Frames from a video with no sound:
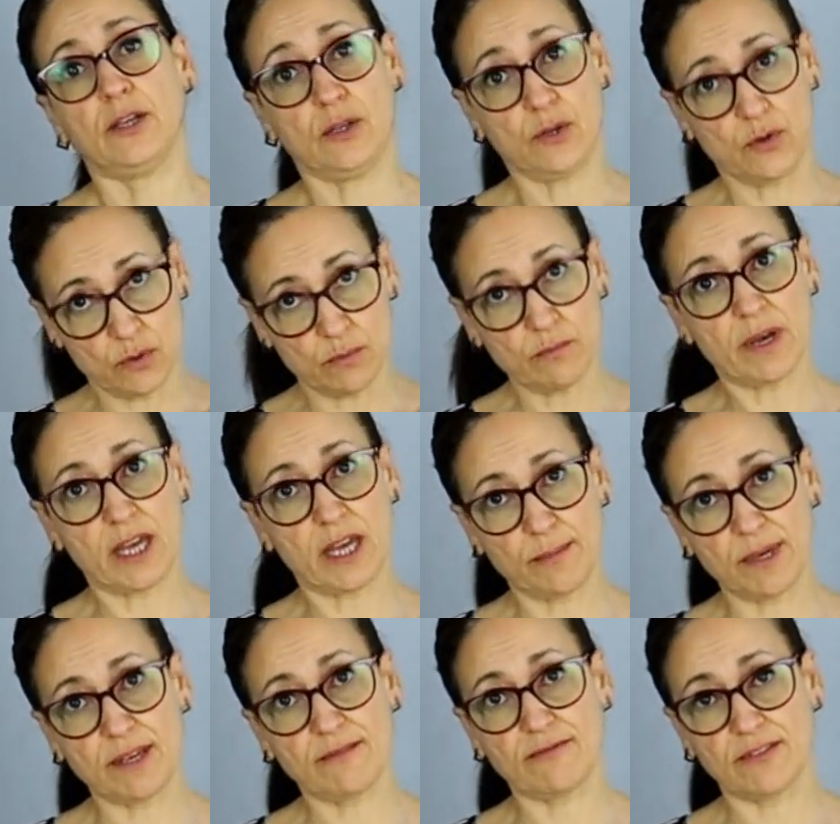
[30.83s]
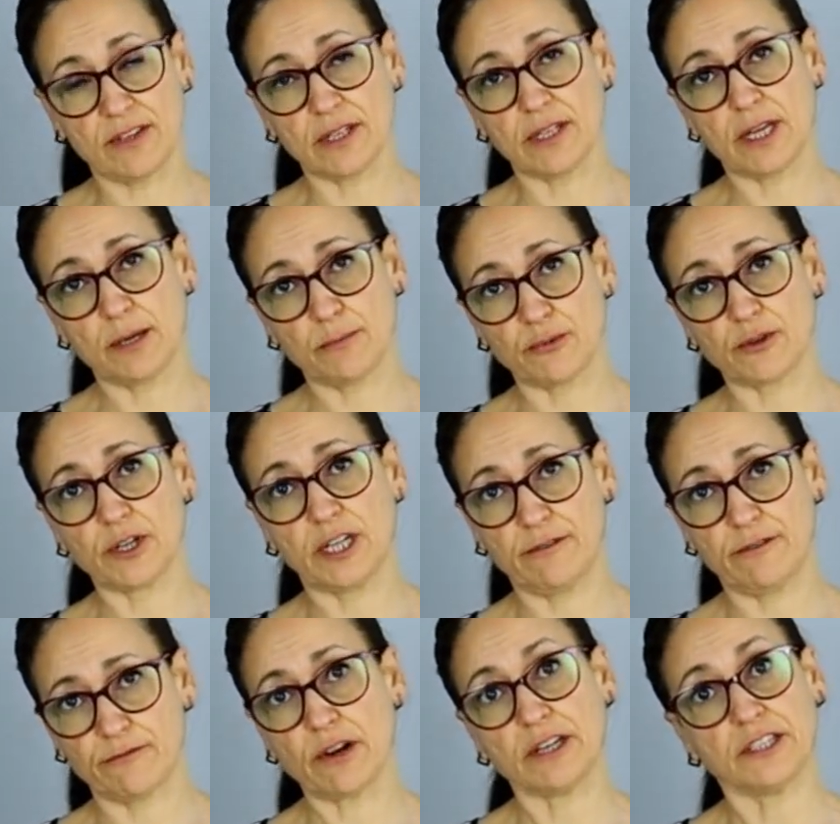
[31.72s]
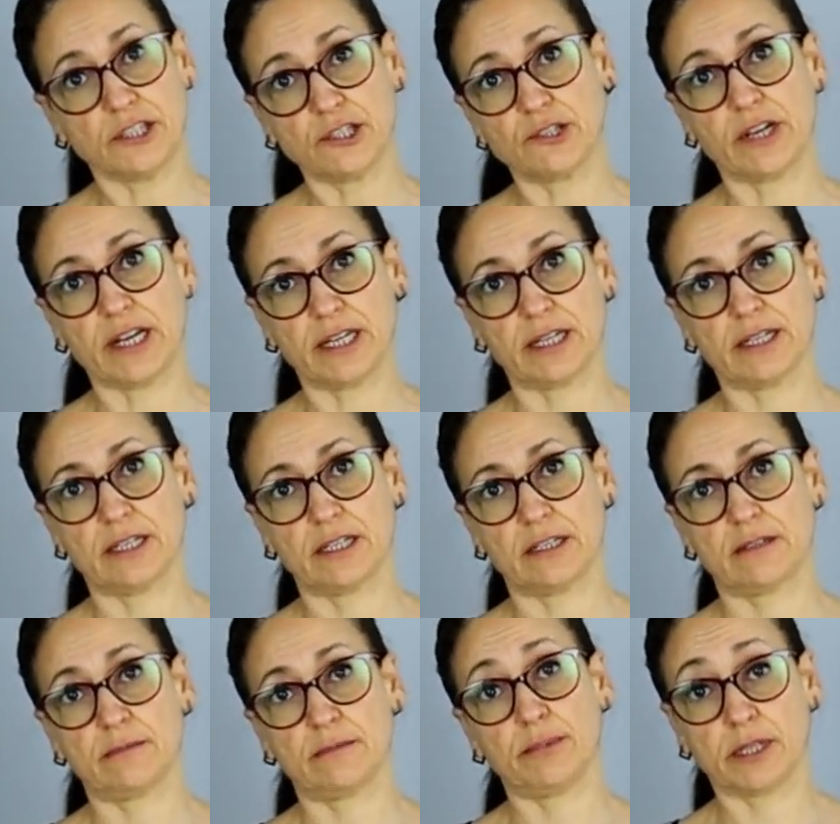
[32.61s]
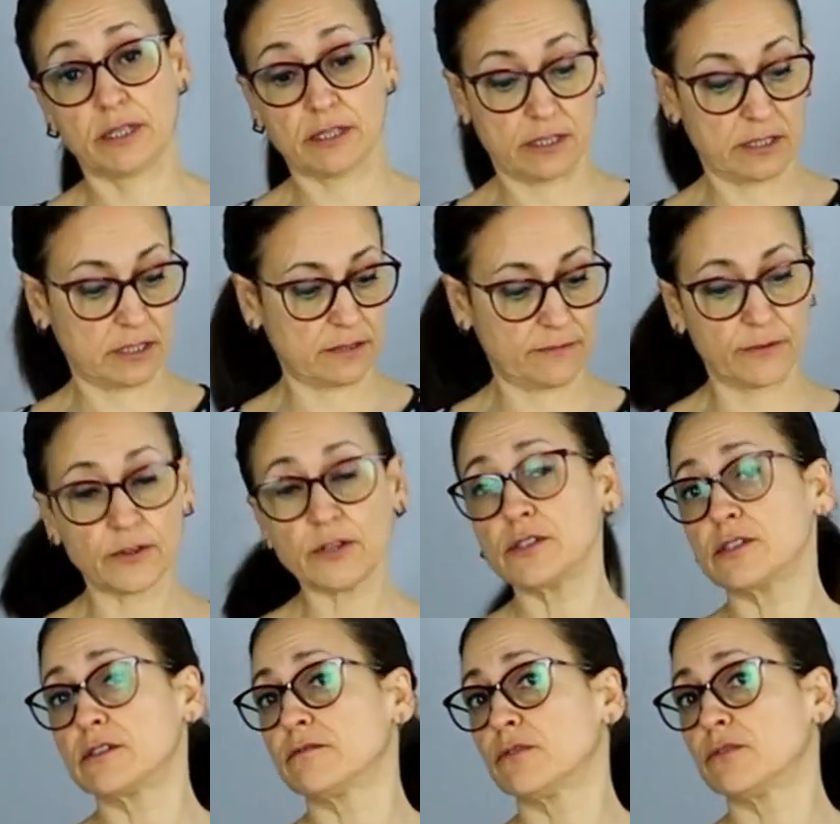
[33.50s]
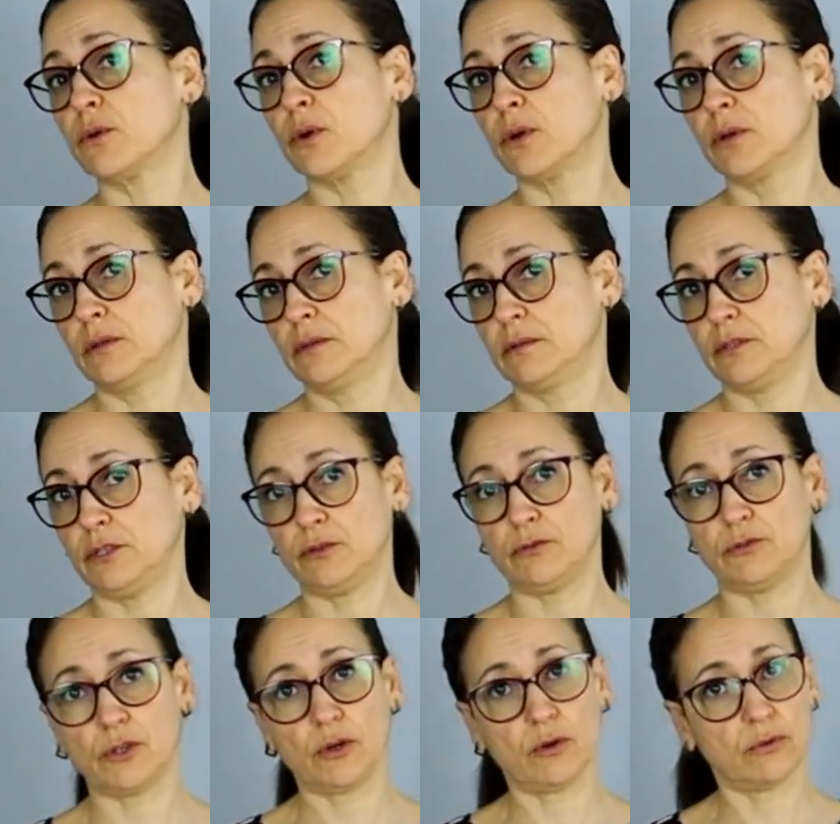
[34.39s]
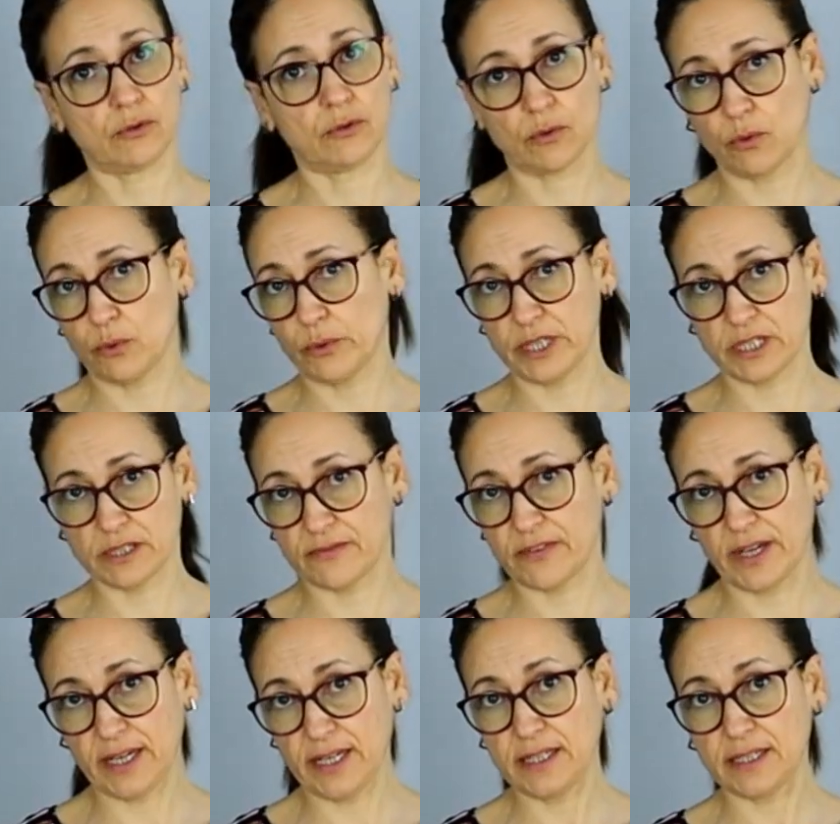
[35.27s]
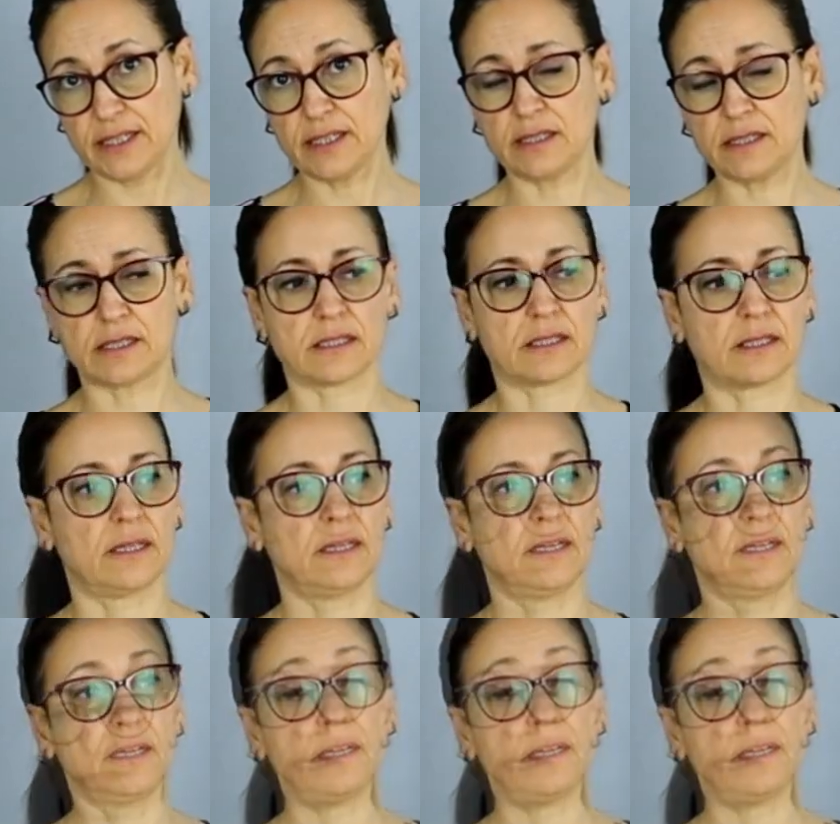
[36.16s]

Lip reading: you may be feeling pretty frustrated because first of all, you don't always find it.